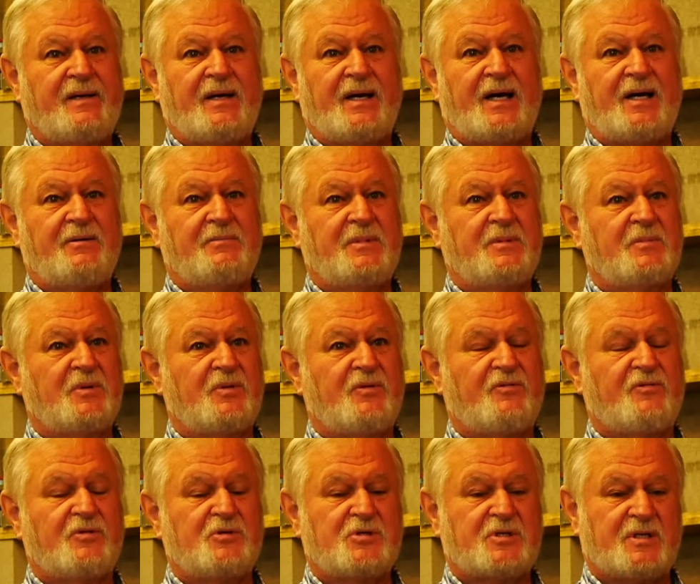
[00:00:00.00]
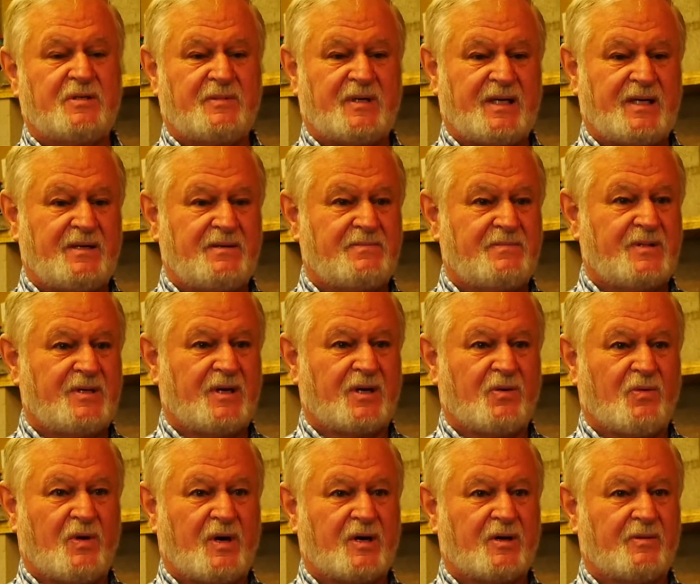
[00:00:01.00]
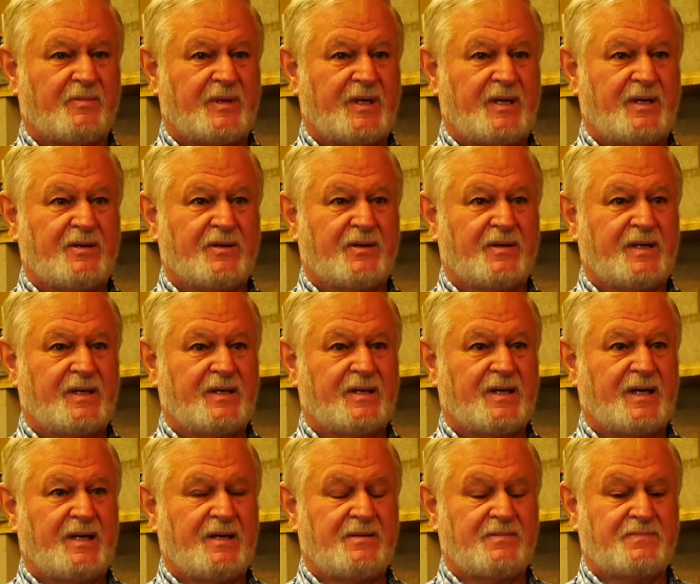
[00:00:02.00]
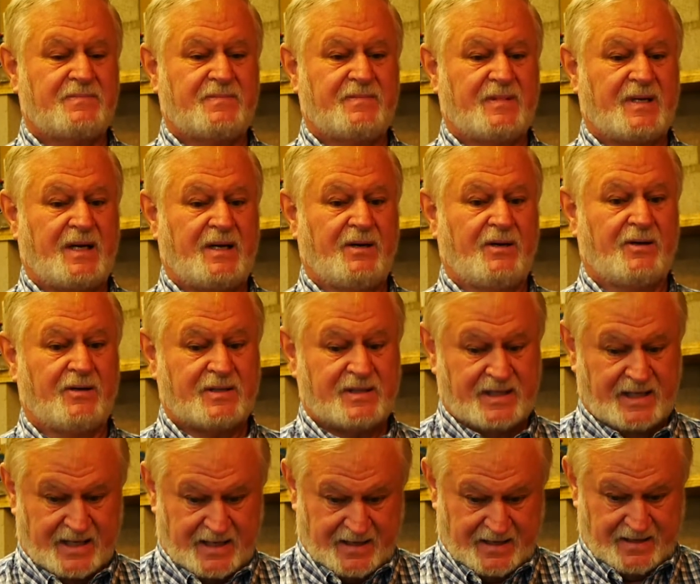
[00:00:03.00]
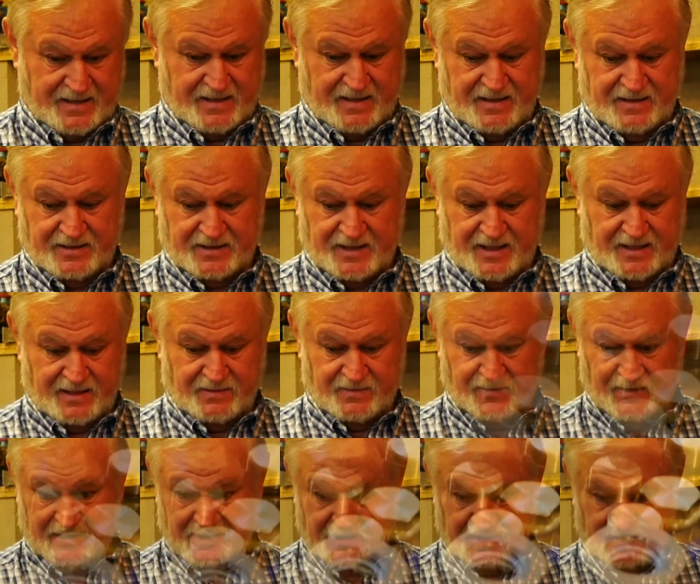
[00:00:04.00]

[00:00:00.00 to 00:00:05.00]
I remember the first time I got a water maker, and I looked at it, and it's like, what's